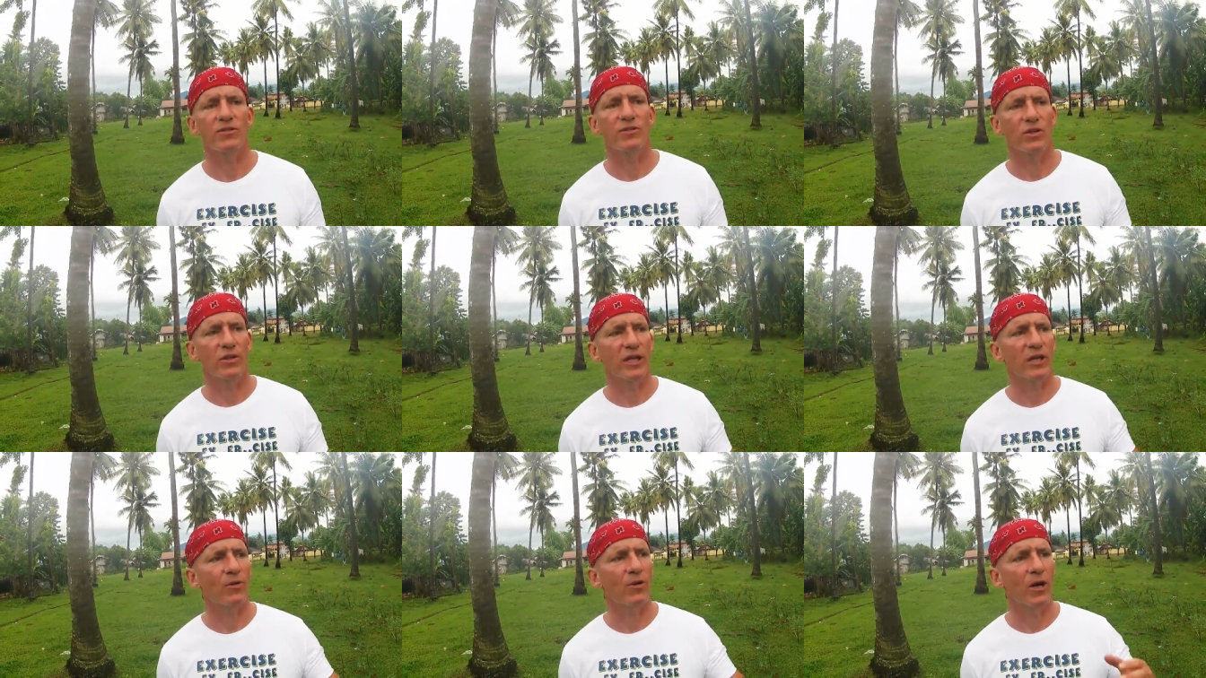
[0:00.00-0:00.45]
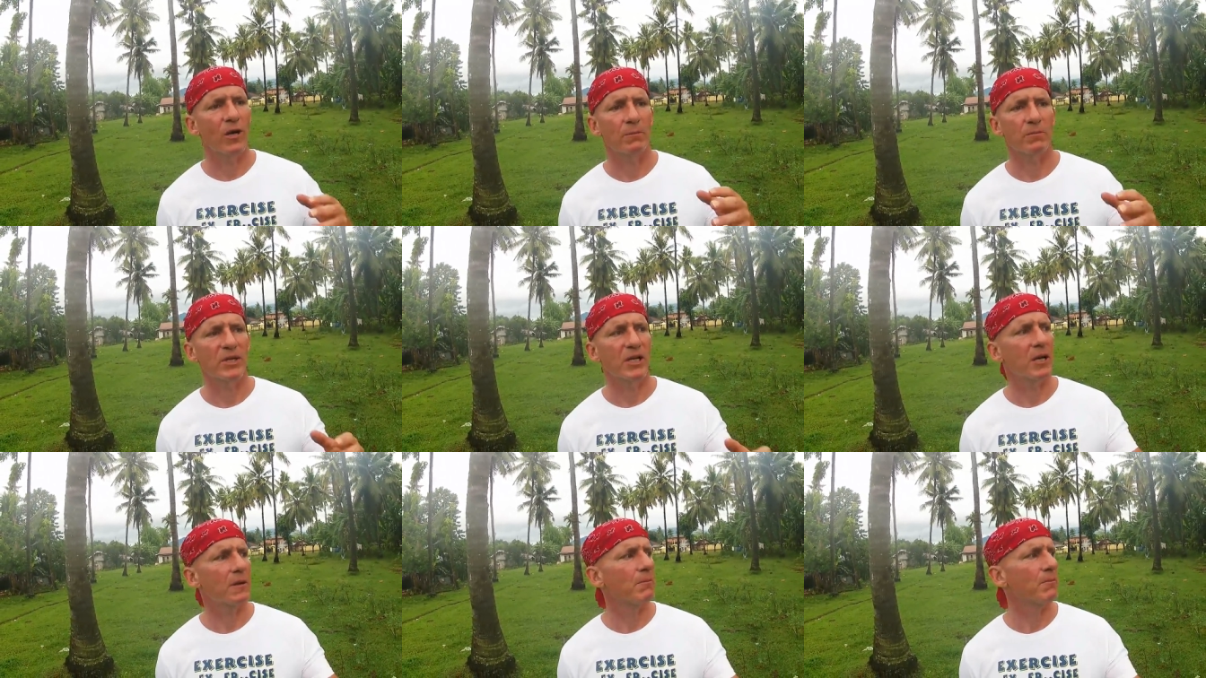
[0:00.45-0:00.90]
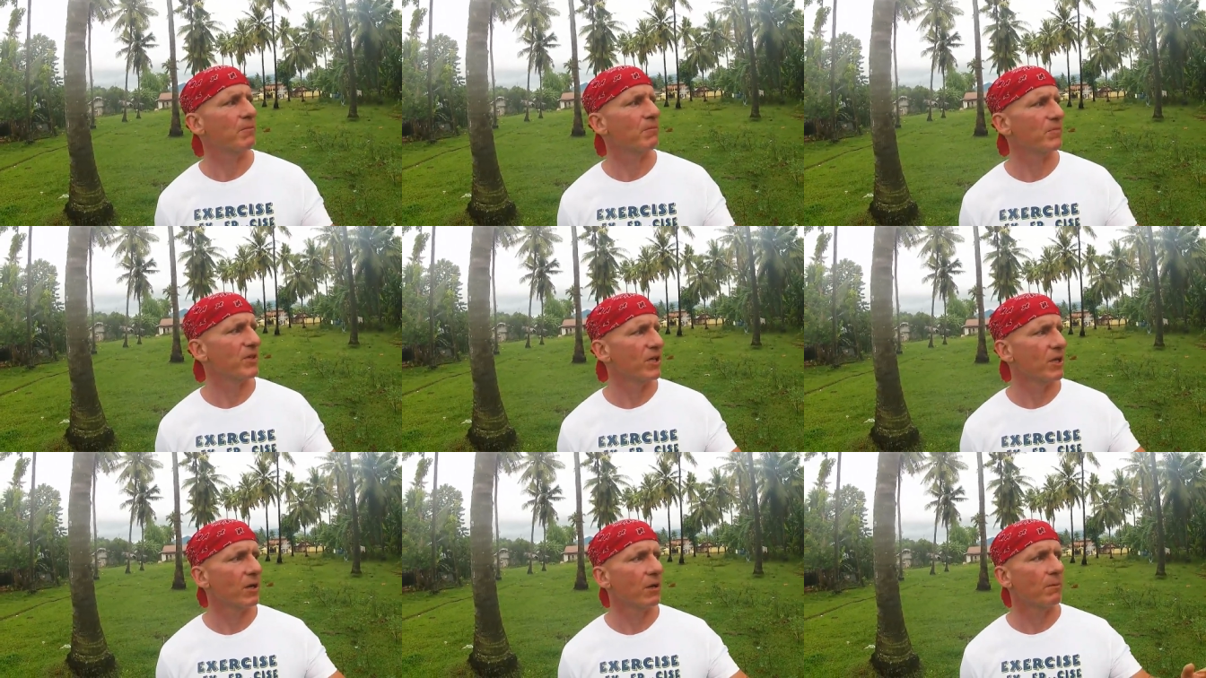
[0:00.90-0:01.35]
So they want to become,
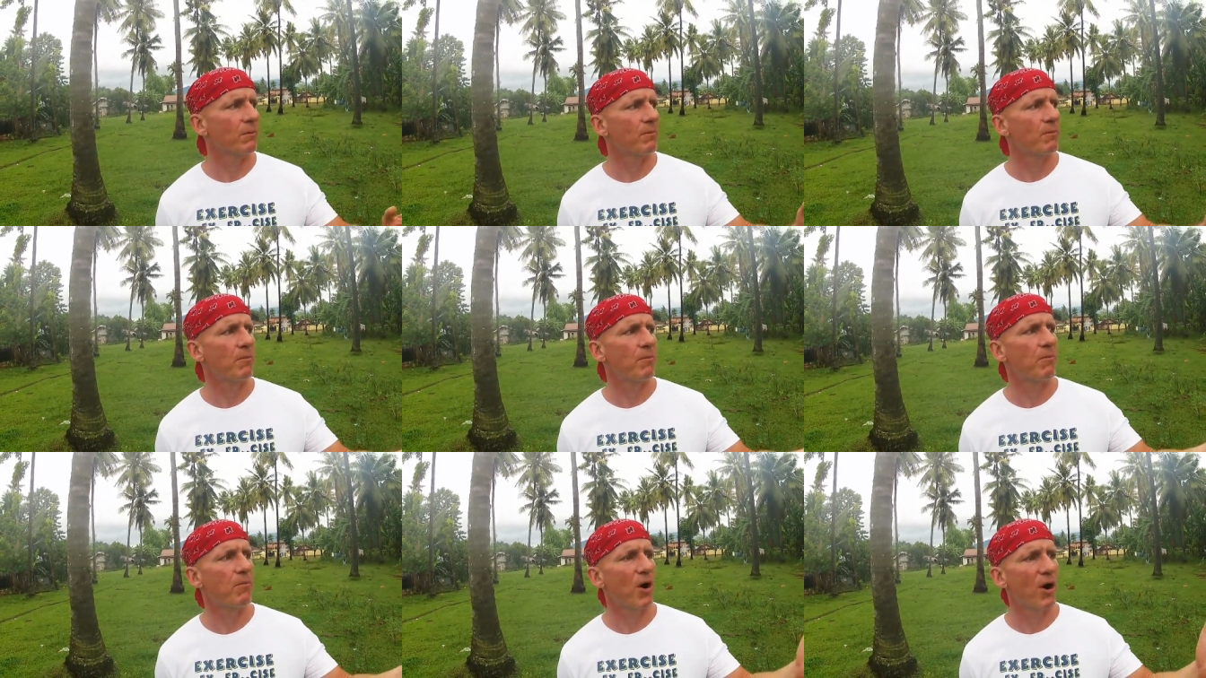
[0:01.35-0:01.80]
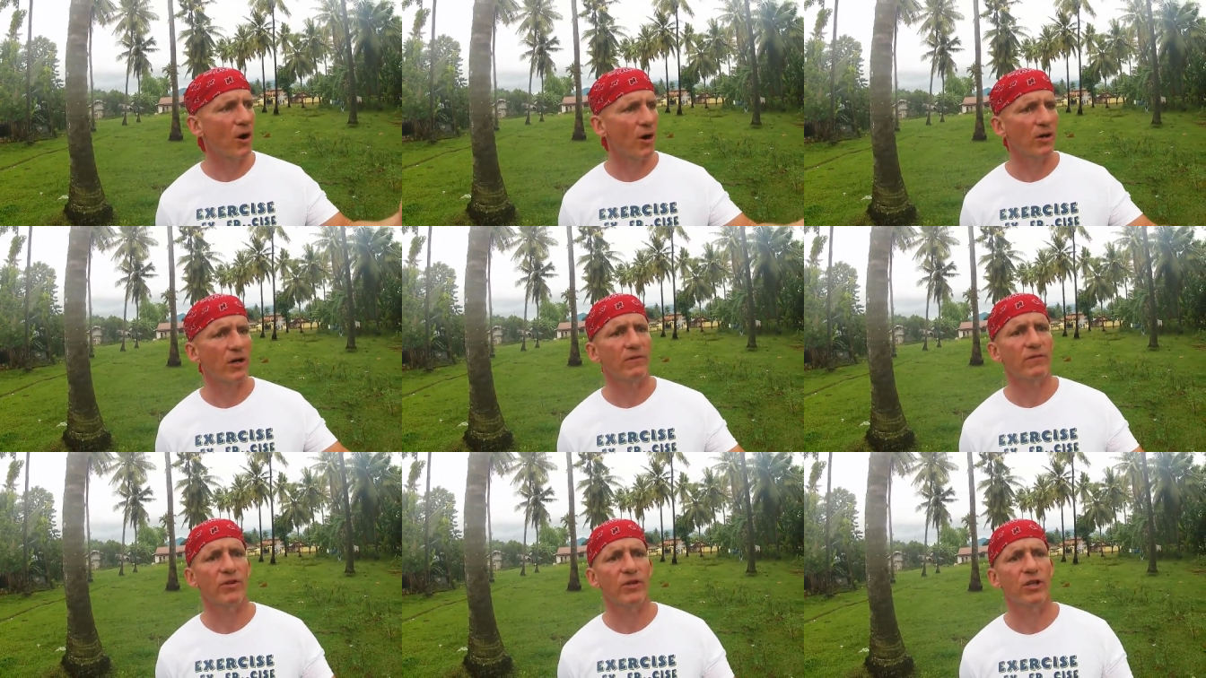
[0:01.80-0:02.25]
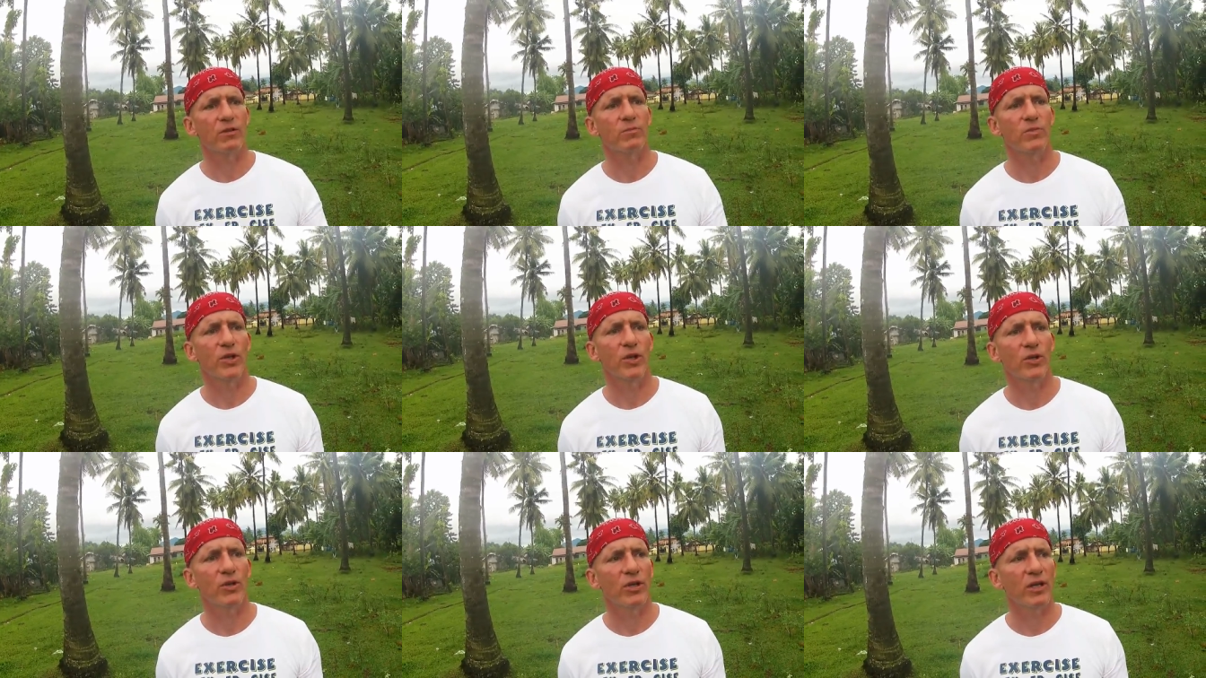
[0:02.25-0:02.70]
you know, part of the
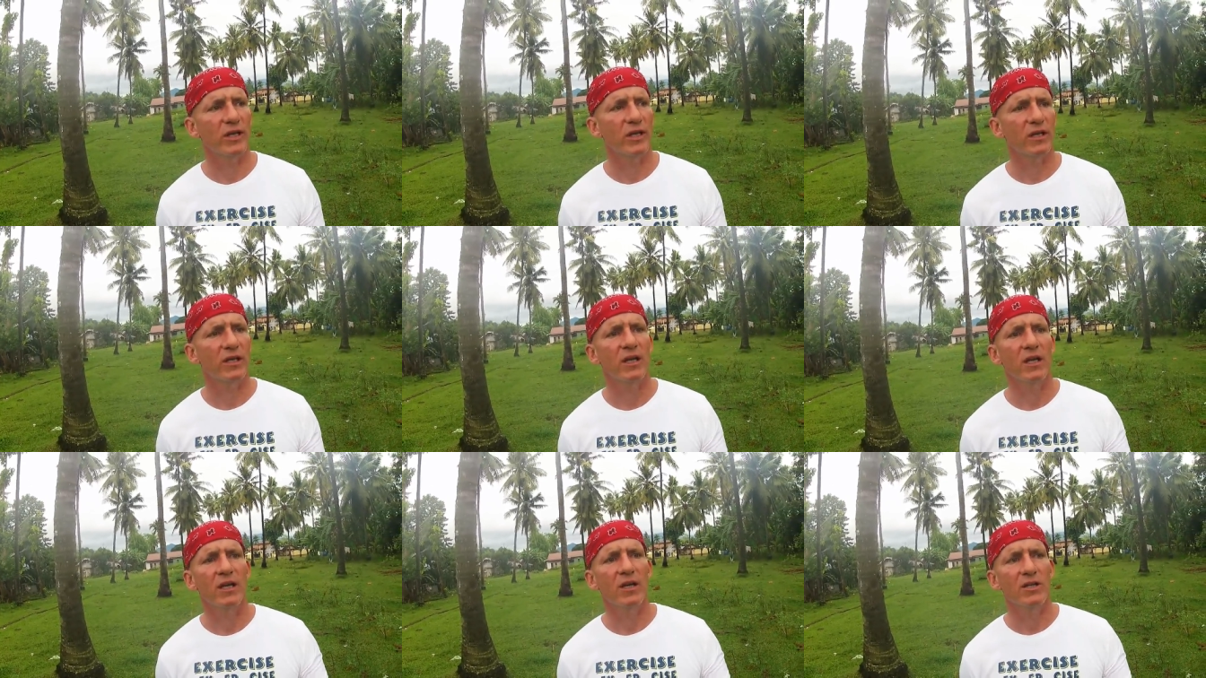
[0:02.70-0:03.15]
community,